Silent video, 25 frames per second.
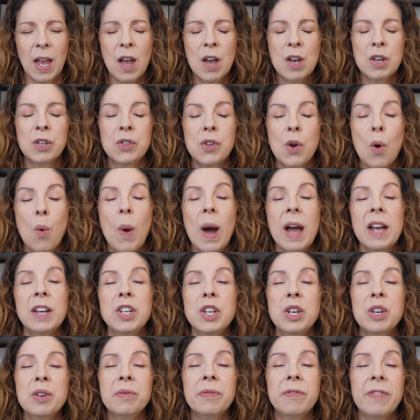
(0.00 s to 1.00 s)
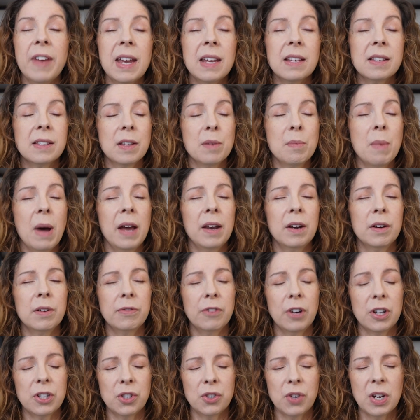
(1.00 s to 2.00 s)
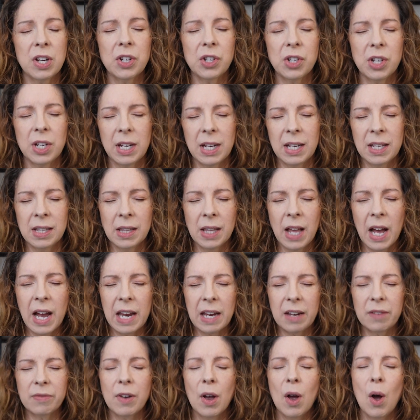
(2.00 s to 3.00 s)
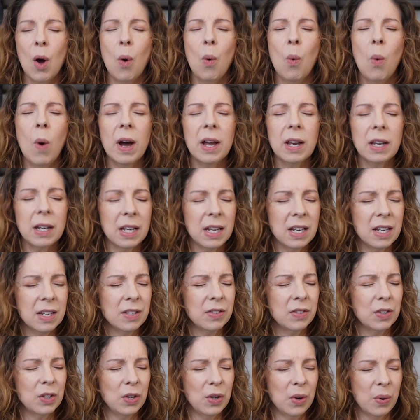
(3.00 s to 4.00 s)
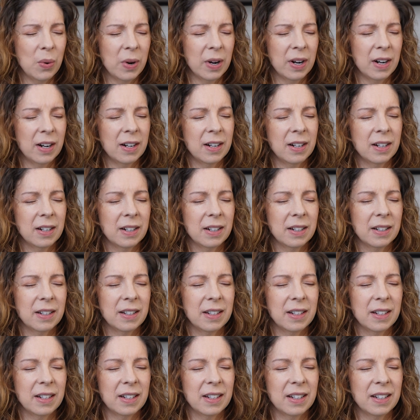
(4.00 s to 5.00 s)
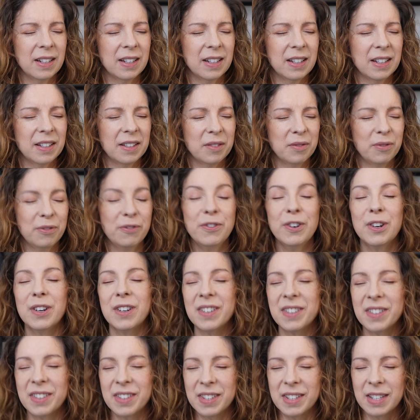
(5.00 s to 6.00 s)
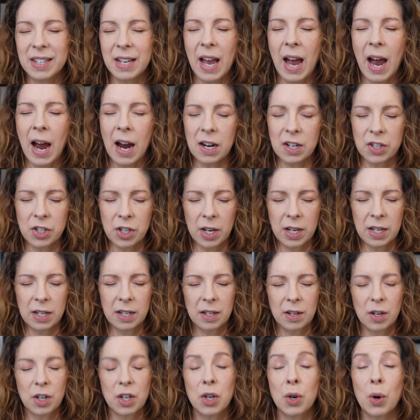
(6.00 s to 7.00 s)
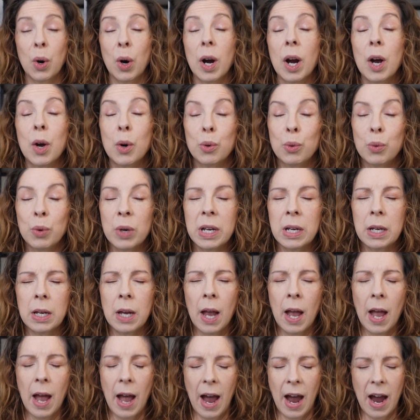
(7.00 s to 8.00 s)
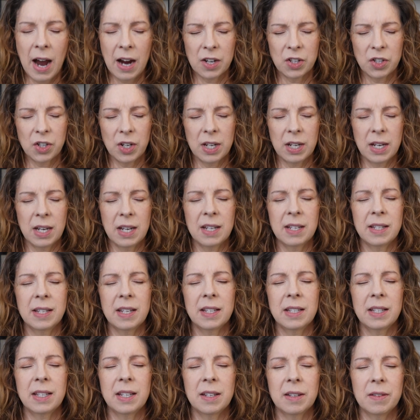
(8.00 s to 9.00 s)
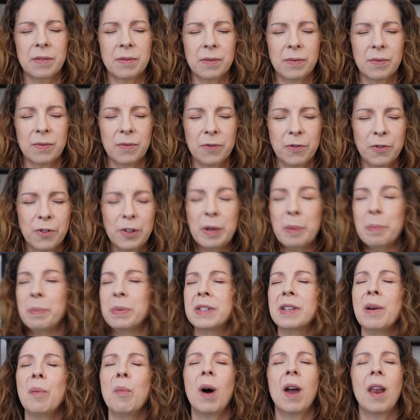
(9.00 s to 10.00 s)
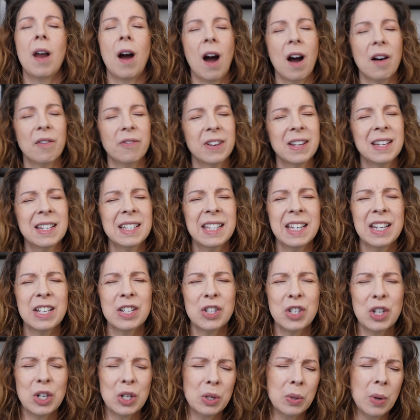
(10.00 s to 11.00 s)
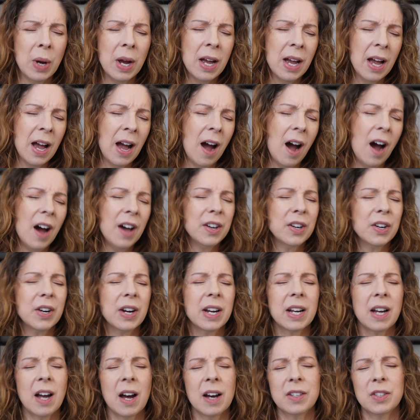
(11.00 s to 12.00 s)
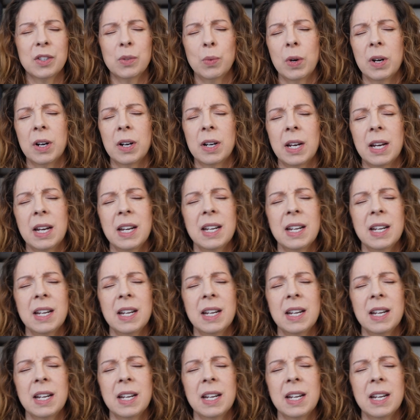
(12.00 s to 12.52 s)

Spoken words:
So when you face the minor frustration in life, what is your first action, your reaction? Is it to flip someone off? Is it to utter a cuss word?